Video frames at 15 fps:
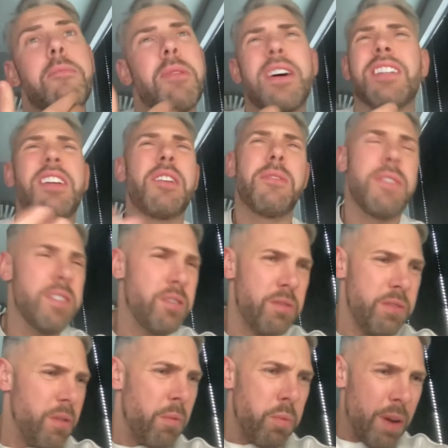But I don't know if it's
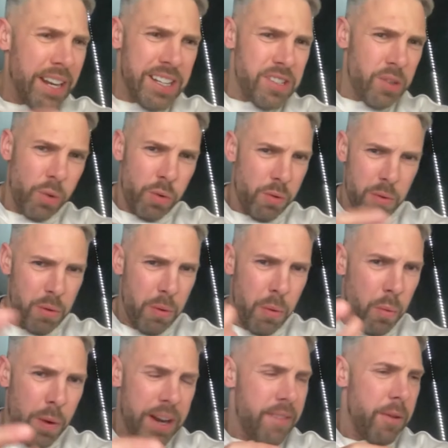the wind
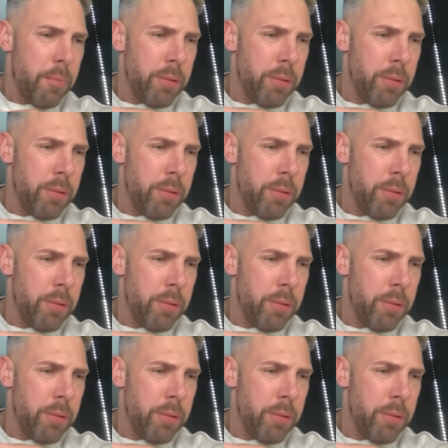or whatever,